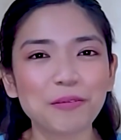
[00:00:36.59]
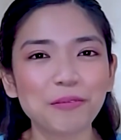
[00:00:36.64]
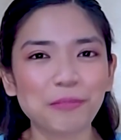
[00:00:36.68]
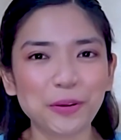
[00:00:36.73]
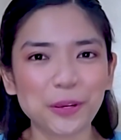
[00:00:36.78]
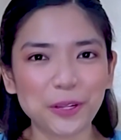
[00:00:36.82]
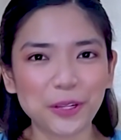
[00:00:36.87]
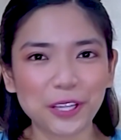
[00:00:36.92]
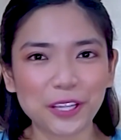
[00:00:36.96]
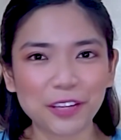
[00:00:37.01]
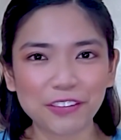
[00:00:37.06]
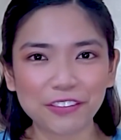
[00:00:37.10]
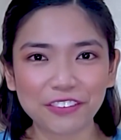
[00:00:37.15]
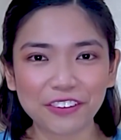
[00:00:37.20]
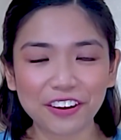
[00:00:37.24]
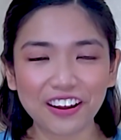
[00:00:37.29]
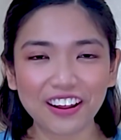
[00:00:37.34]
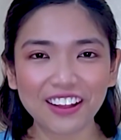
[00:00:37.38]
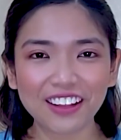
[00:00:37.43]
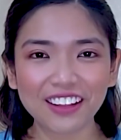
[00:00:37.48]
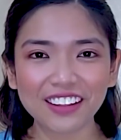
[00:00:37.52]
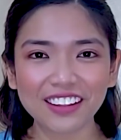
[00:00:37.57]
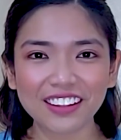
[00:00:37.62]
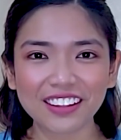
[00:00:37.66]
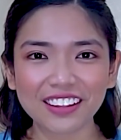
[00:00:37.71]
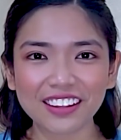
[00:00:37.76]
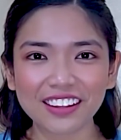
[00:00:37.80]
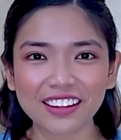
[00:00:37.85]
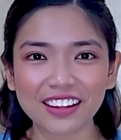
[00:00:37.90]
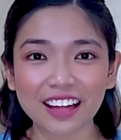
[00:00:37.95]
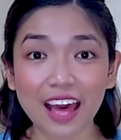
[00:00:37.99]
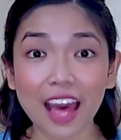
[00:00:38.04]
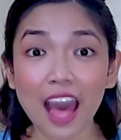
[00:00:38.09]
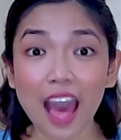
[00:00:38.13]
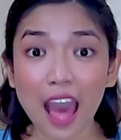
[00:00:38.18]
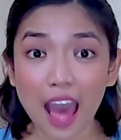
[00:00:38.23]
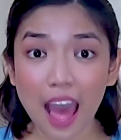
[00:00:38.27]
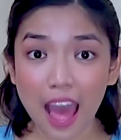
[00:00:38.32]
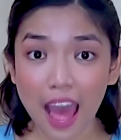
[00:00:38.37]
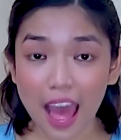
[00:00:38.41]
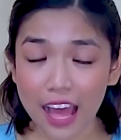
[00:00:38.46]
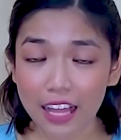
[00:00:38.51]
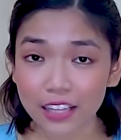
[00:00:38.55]
Beautiful?
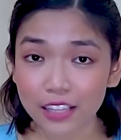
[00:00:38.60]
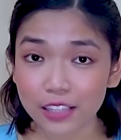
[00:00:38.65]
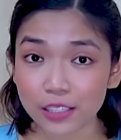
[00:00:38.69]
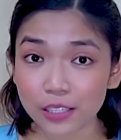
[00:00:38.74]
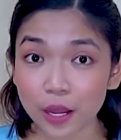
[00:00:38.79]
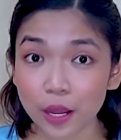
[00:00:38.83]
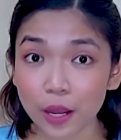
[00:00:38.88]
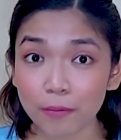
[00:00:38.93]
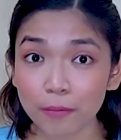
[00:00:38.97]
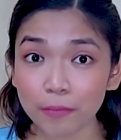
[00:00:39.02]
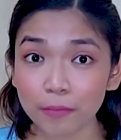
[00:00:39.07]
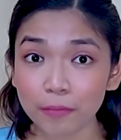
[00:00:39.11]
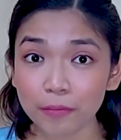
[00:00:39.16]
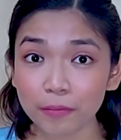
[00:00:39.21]
Handsome?